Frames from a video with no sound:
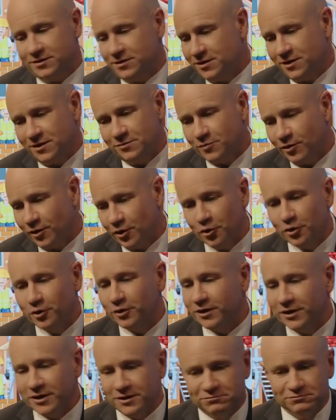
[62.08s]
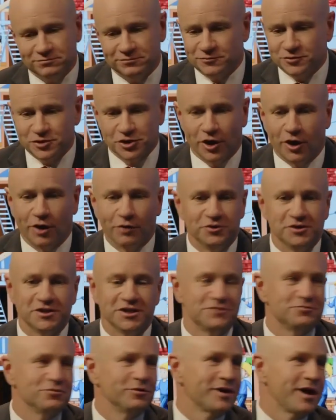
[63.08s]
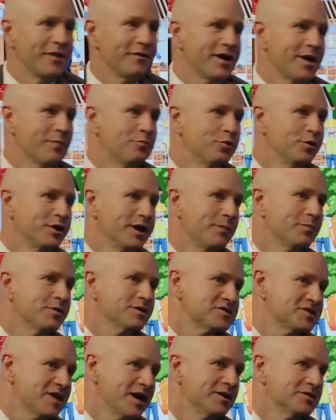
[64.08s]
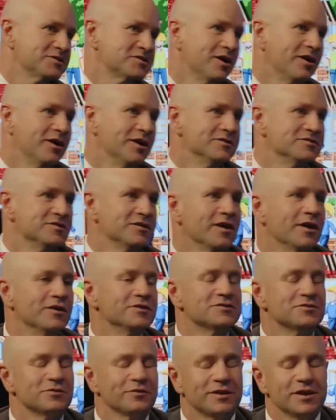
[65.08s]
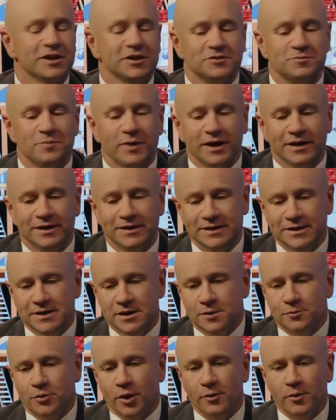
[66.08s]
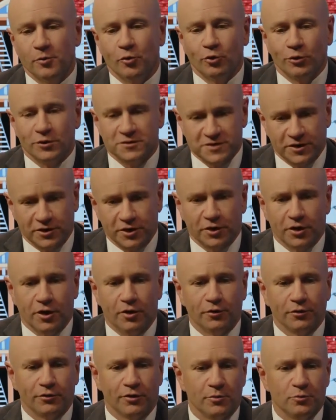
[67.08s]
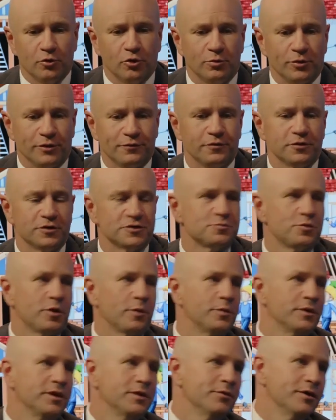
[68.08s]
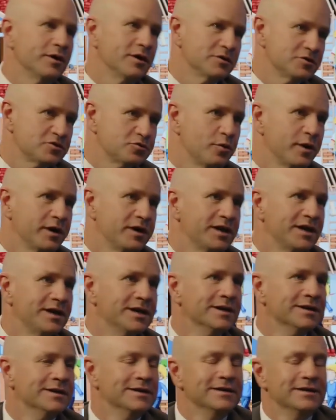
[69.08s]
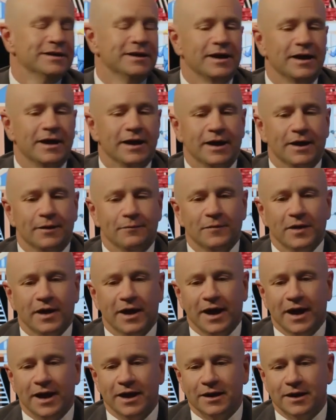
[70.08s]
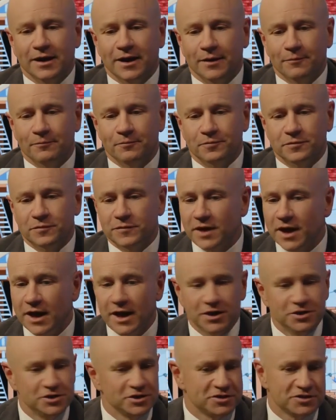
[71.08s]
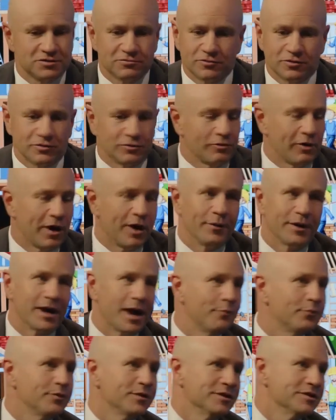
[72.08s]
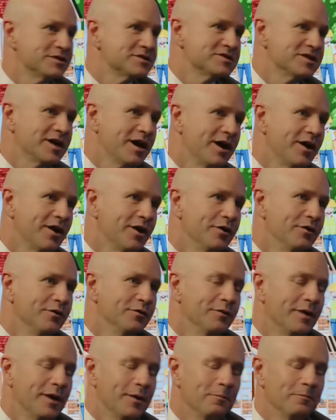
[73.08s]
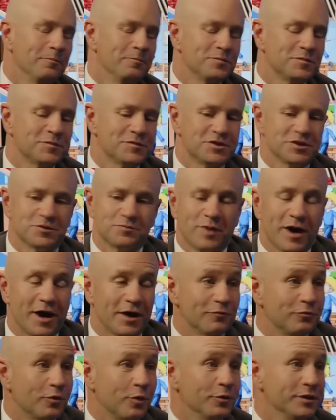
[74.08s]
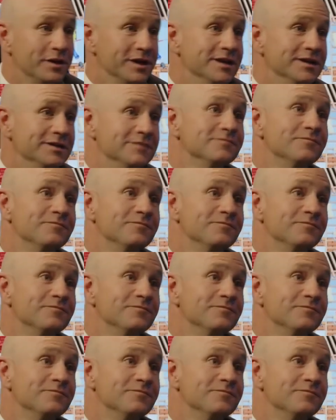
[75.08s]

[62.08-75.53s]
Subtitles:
my early child years, we were going out putting up the sale signs and those sort of things. But probably more as I got older. I bought my first property when I was 20, yeah, just growing up with it. So just part of what we did.